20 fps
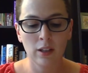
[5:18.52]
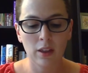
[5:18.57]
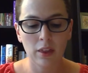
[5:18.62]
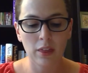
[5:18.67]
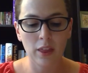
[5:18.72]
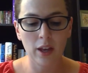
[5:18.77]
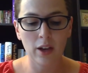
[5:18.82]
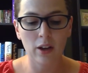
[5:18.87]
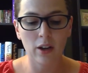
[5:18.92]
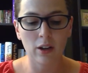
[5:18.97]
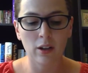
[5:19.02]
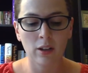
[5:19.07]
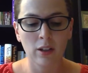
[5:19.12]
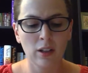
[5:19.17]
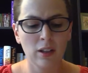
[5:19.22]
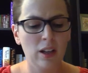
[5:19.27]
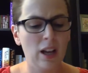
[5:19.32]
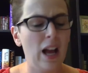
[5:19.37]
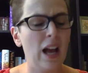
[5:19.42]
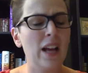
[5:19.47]
There,
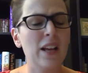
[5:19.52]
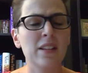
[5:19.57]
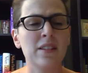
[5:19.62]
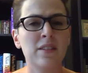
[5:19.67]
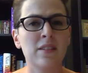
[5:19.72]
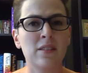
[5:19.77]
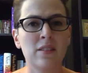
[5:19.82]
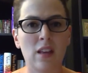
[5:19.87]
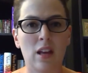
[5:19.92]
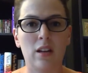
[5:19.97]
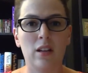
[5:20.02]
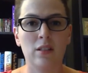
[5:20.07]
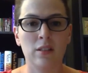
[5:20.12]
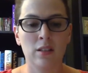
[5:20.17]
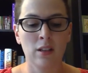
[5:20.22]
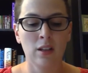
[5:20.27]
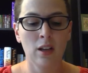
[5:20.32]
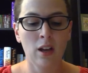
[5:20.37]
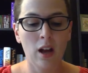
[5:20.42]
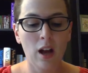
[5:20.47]
I said
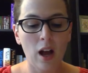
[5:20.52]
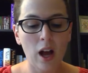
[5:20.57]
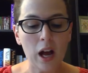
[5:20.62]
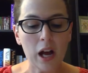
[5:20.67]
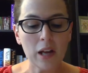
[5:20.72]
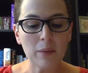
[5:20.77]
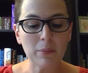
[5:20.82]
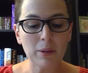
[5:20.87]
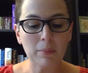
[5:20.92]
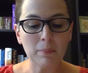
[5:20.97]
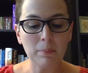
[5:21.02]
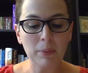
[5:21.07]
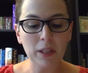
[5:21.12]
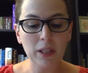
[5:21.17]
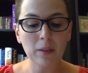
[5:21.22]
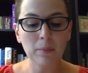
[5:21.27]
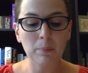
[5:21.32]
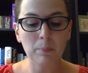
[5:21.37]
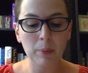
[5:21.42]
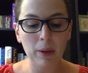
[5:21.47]
it. I'm a
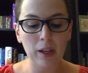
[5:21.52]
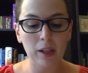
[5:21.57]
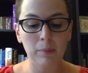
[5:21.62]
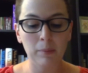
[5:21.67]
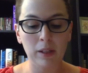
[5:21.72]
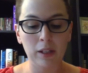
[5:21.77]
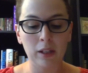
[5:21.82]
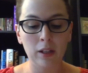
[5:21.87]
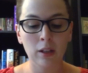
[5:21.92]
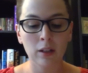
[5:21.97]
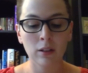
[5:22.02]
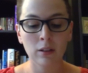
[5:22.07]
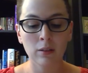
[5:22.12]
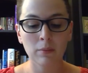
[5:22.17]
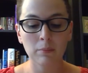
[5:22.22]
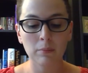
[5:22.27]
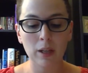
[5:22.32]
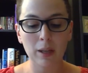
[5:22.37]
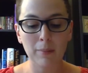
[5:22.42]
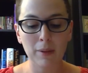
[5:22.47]
big baby.
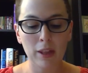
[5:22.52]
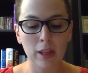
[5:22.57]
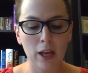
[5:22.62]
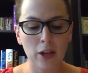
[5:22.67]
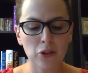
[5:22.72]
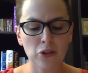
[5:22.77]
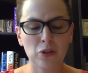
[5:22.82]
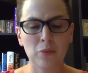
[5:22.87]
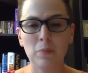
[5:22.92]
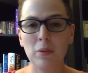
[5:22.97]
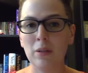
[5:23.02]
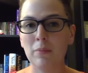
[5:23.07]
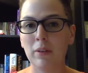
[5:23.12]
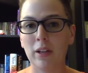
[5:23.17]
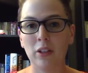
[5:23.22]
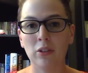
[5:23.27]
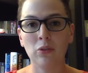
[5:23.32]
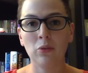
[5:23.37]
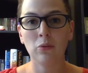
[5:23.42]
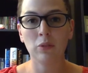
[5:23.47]
Maybe that should be
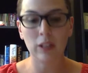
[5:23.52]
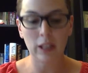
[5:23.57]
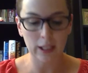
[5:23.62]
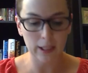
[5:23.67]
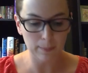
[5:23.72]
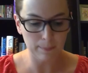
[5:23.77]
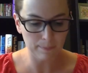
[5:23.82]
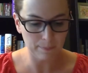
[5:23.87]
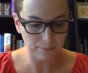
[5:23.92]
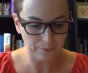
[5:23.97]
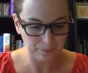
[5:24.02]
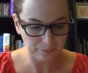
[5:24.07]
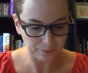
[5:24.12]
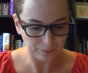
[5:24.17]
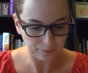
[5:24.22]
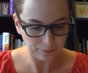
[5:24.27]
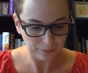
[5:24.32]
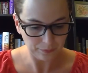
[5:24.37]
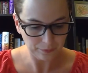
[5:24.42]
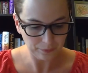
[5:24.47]
my new name.
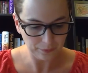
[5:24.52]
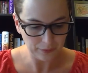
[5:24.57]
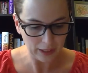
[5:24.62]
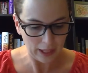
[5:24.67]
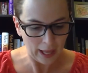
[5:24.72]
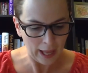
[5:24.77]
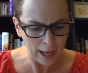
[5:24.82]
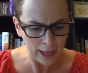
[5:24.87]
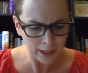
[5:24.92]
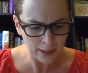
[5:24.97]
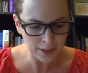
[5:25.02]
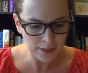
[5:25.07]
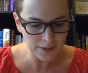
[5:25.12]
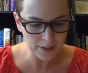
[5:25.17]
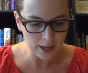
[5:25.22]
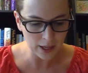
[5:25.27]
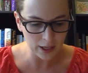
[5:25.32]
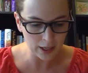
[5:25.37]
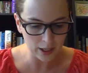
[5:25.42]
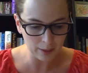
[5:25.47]
At his
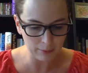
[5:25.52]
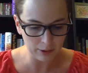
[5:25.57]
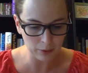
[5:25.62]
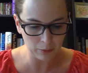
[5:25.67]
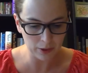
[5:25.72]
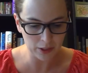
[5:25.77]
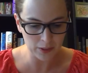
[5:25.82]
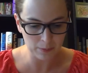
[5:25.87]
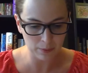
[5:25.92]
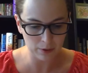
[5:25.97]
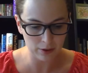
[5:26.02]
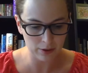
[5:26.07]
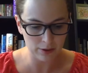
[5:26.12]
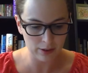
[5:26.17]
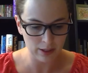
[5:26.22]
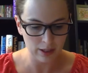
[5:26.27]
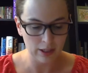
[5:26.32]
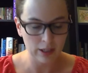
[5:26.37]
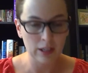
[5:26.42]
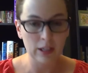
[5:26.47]
side, Amlet
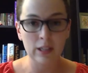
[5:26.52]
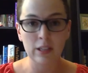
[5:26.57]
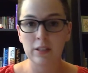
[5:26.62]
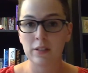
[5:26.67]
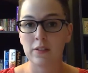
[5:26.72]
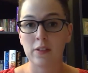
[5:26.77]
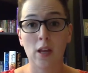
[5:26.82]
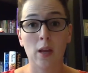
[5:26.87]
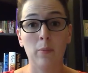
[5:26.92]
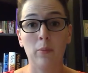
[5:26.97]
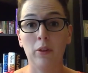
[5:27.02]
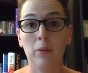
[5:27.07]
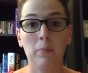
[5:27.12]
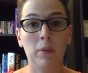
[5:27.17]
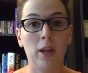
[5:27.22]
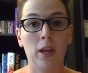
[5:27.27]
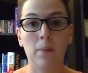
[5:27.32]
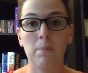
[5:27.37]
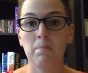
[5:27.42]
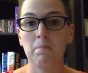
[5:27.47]
whispers, Same with
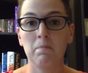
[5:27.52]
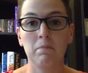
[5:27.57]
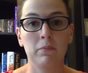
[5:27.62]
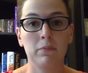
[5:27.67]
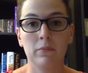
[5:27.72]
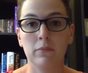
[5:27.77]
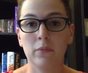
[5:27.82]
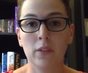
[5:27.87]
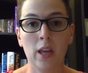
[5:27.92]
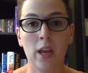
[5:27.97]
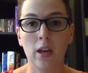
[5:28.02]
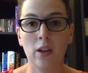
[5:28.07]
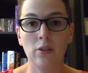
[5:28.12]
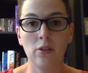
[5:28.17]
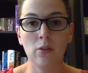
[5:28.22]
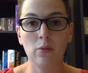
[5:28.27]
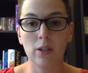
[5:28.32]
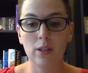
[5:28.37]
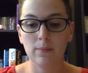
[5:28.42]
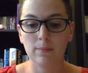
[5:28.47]
me. Can't
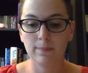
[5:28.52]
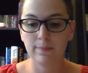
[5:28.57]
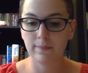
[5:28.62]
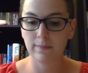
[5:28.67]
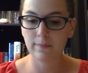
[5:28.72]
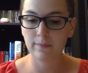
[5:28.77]
do it.